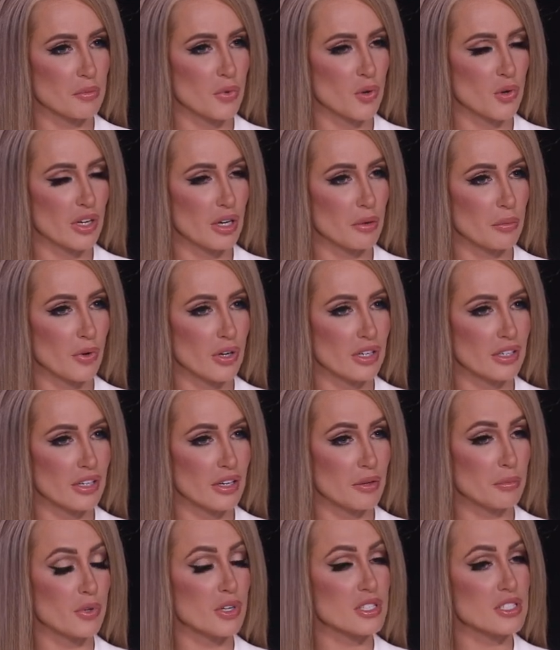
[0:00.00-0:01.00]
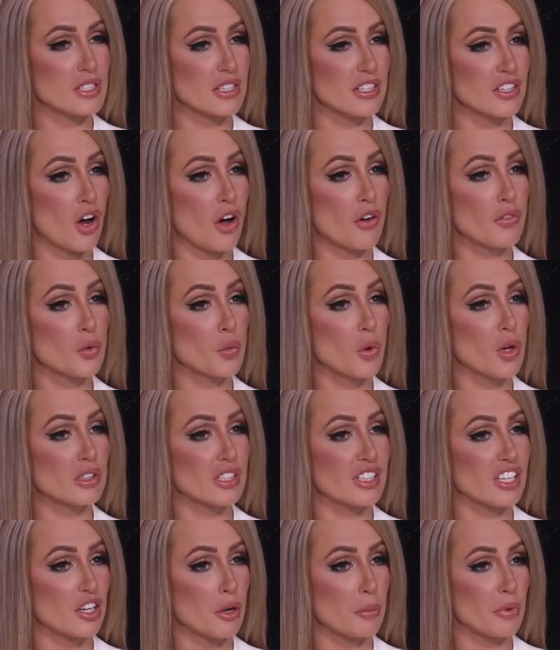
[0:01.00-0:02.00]
Børge Brende, President of the World
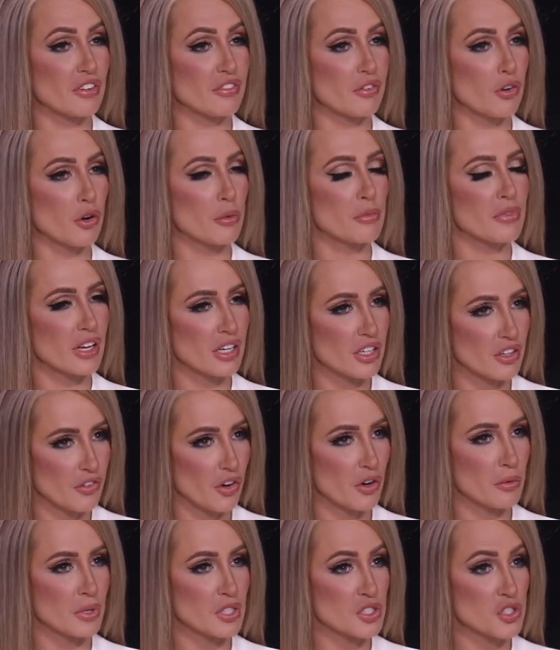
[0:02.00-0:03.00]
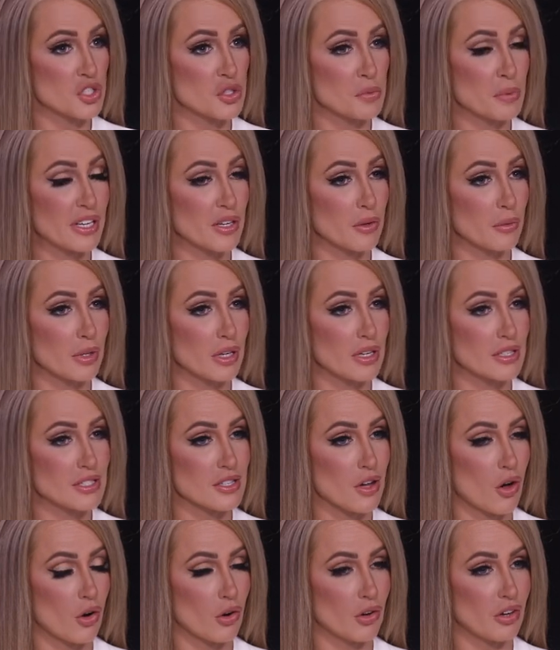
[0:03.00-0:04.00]
Economic Forum, thank you very much for speaking with us
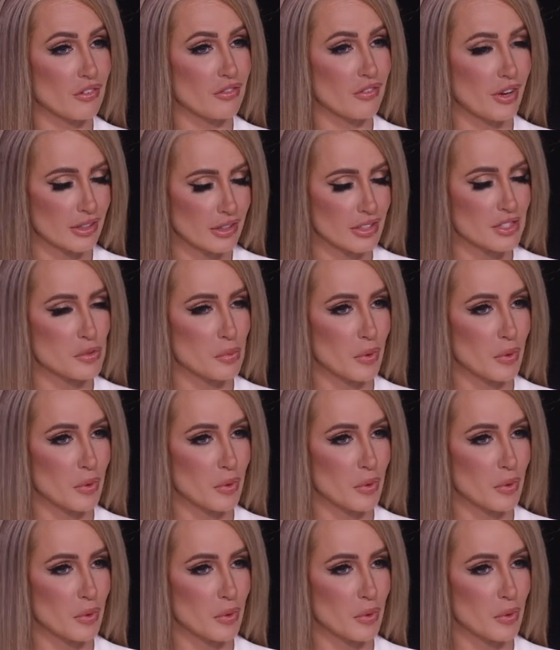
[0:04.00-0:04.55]
on Frankly